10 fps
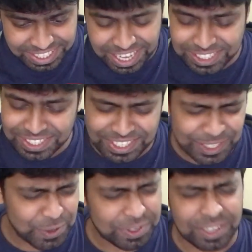Ajinesh
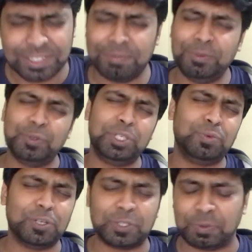Lognasar music
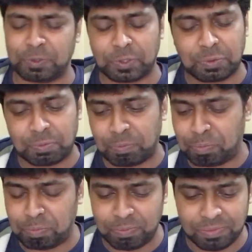was,
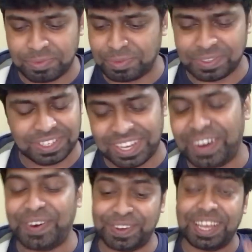
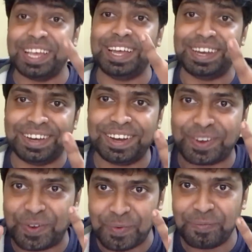oh,
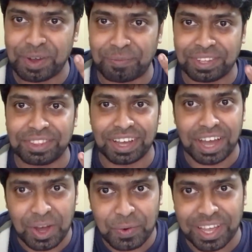Gumma Banda.
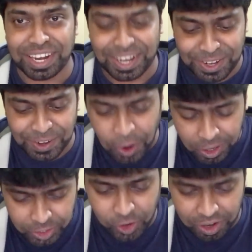How can I
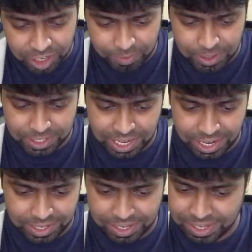not talk about
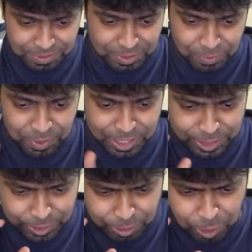that? The way
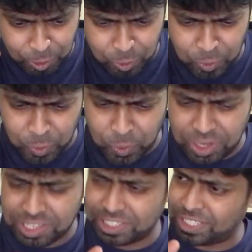
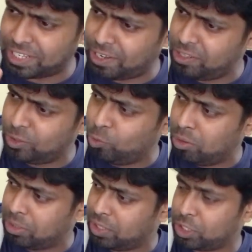slowly and subtly the
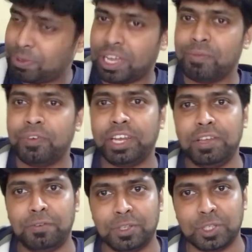Gumma Banda was playing. I'm
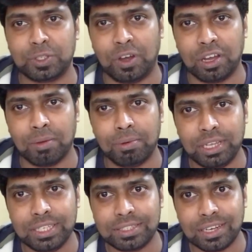waiting for the song.
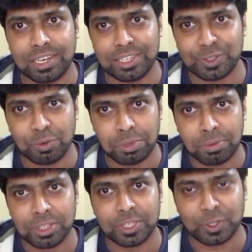Please release Gumma
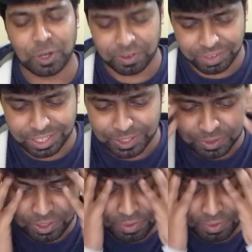Banda song very soon. Oh